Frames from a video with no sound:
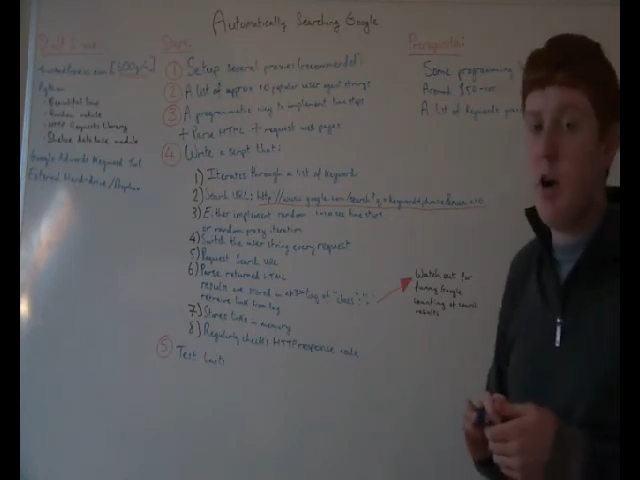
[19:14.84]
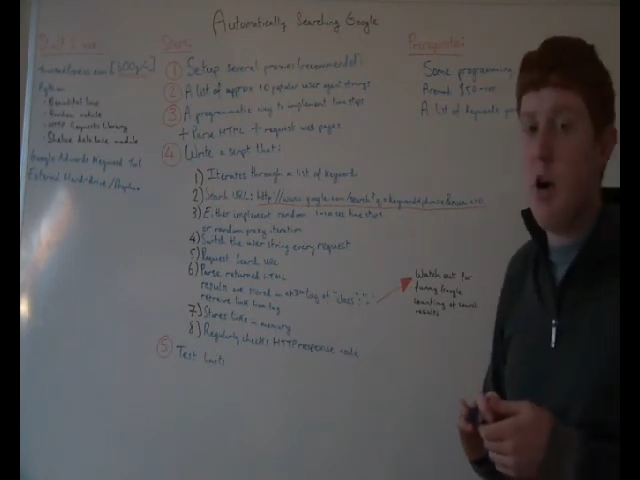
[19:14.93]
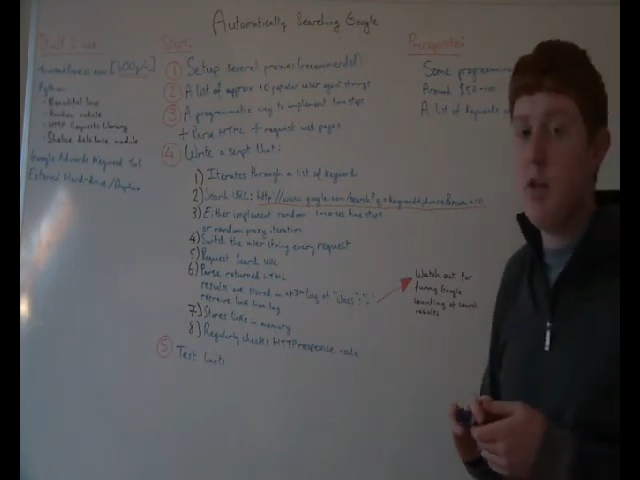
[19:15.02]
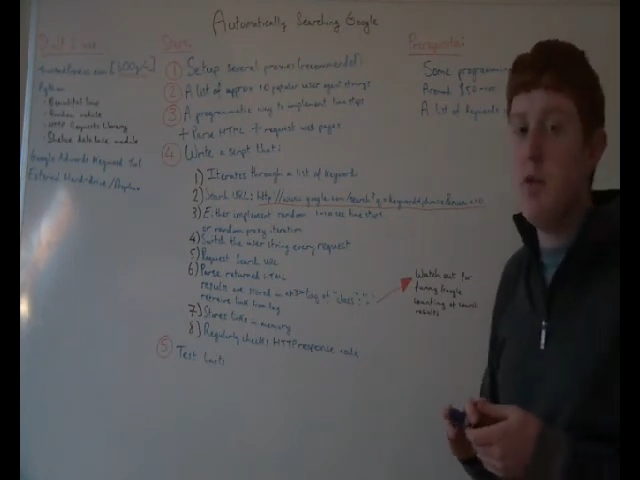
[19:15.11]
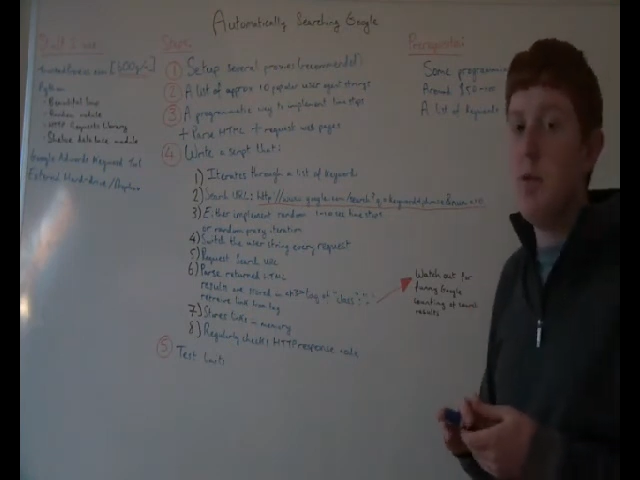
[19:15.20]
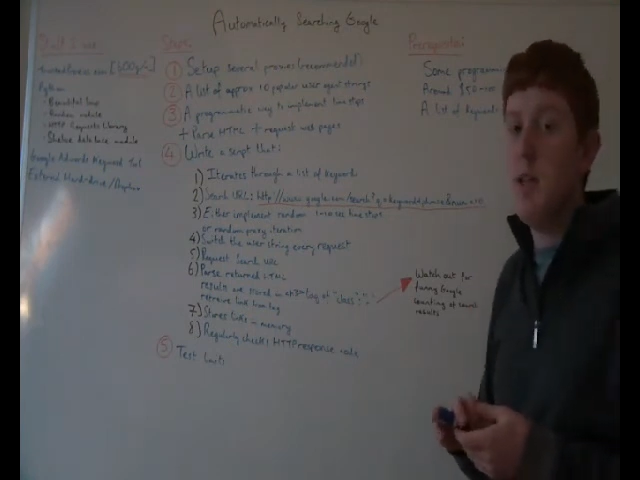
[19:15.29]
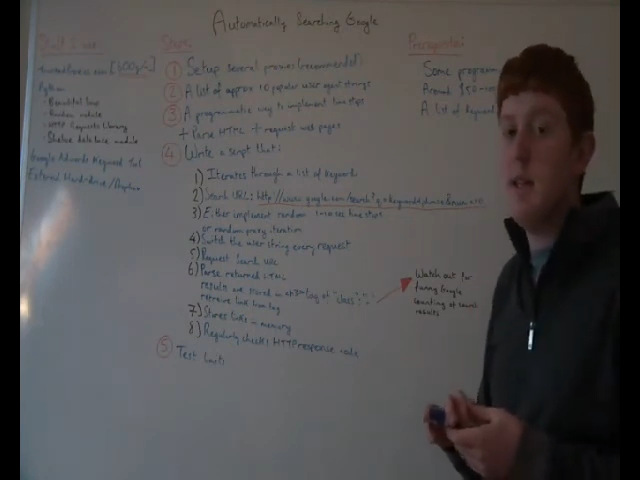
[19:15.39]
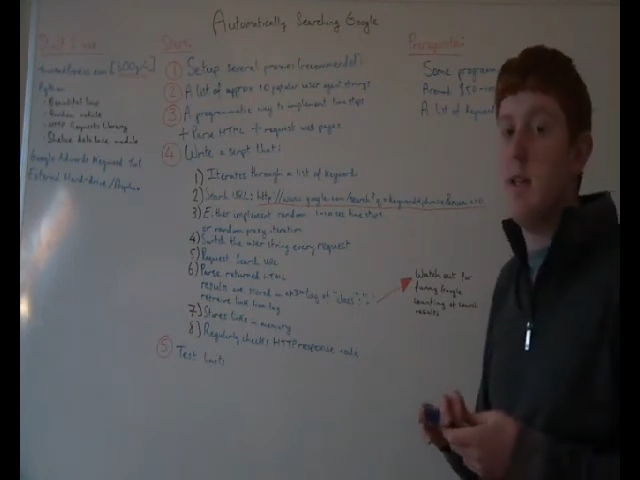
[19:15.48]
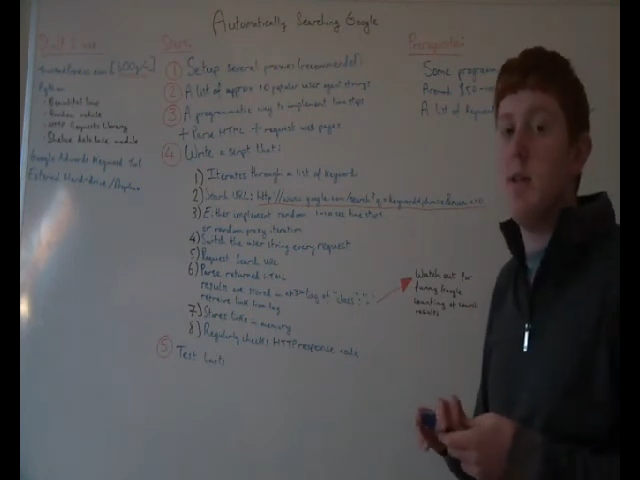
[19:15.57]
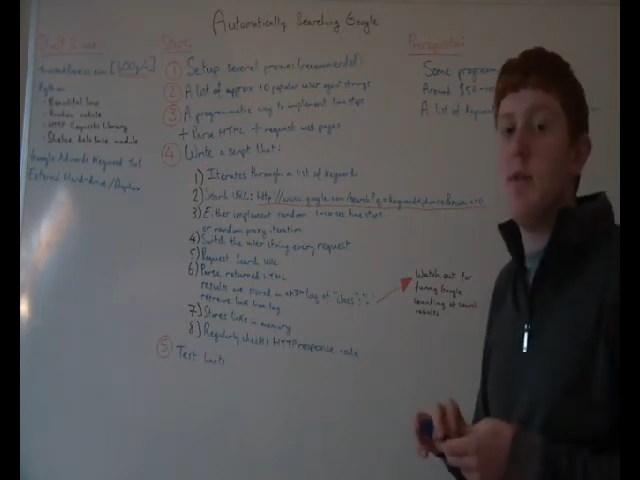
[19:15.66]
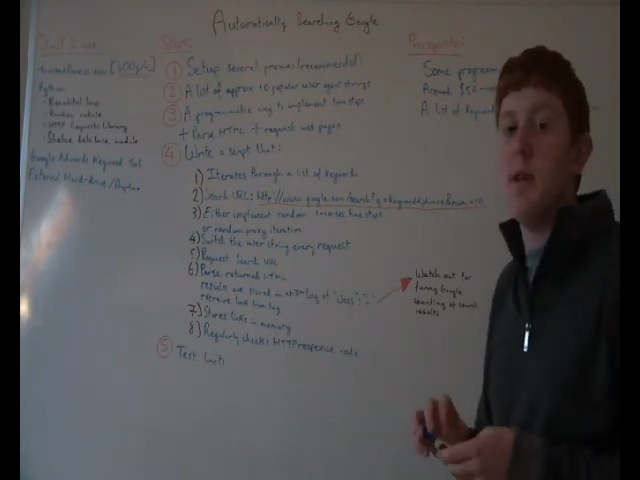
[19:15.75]
all you
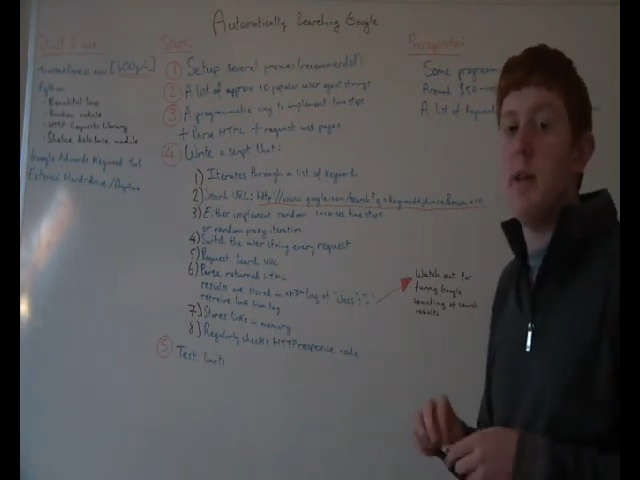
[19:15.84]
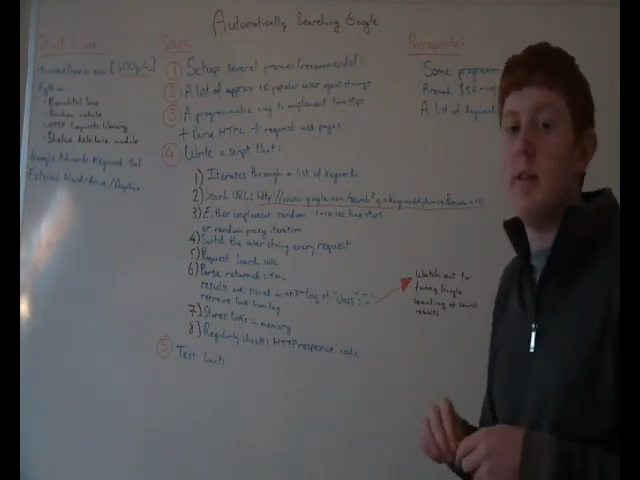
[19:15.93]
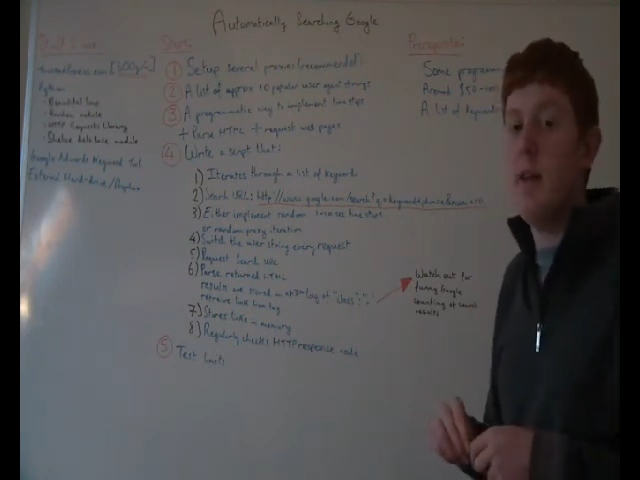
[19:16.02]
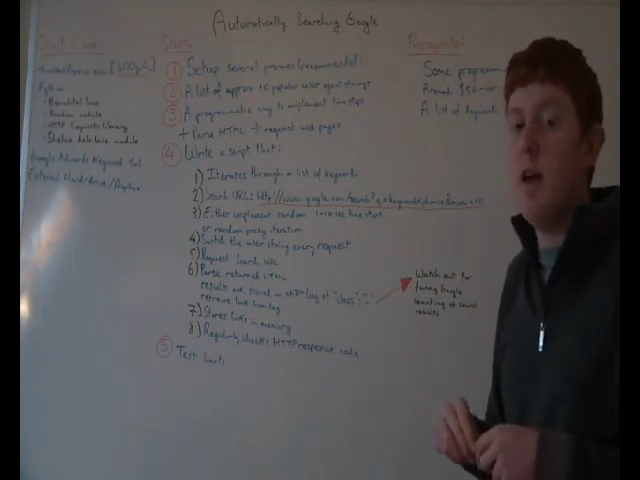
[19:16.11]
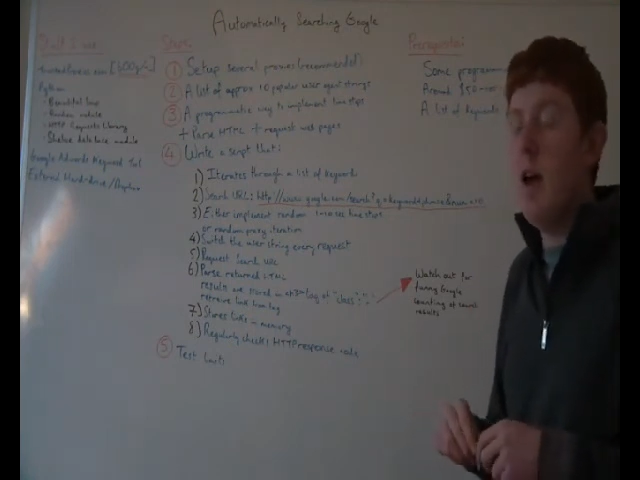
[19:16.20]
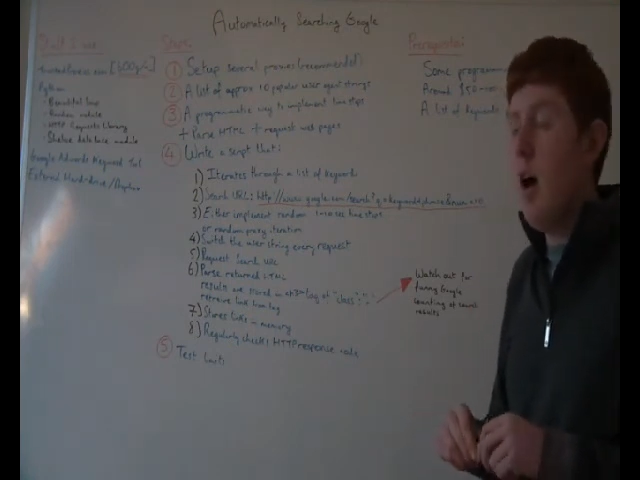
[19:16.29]
need to do this.